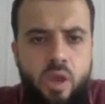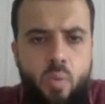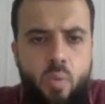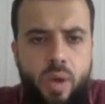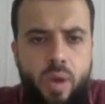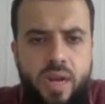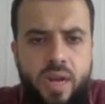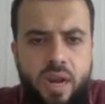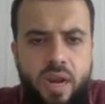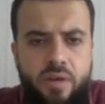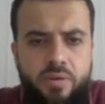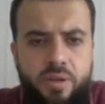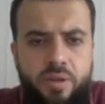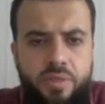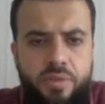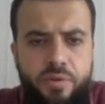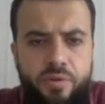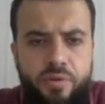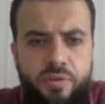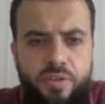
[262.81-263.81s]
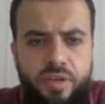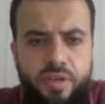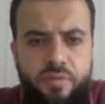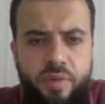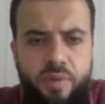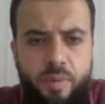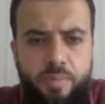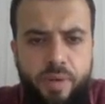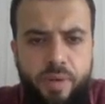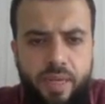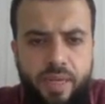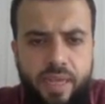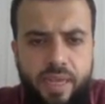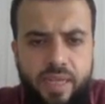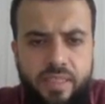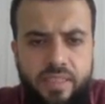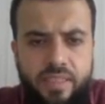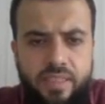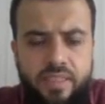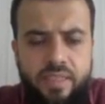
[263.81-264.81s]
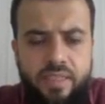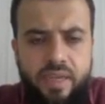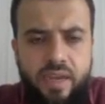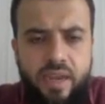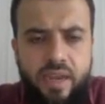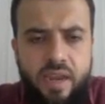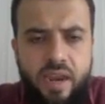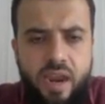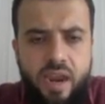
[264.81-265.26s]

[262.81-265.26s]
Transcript: 130 replicas.